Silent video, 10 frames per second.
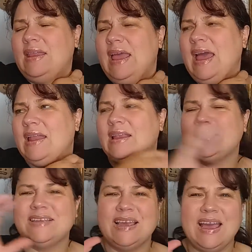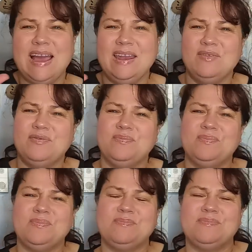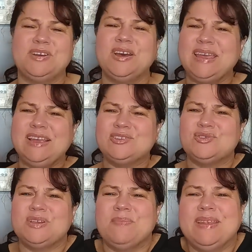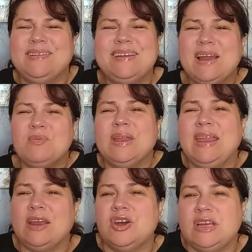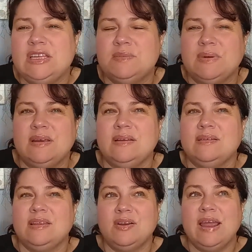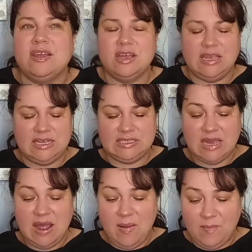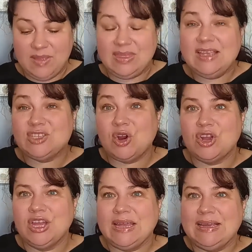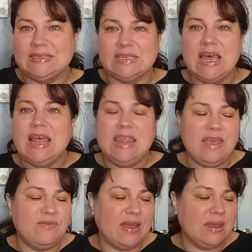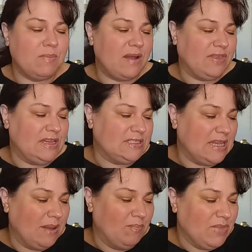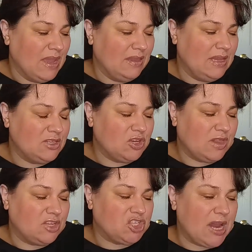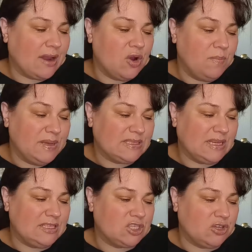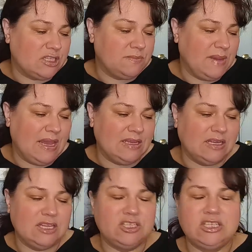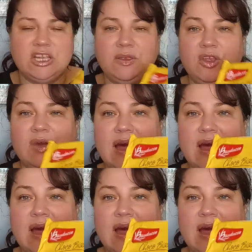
They had these like kind of cookies or something. They're not really like cookies, but they're like cookies. But these are cookies. They finally brought these in. These are the Choco Biscuits, crispy and delicious. And you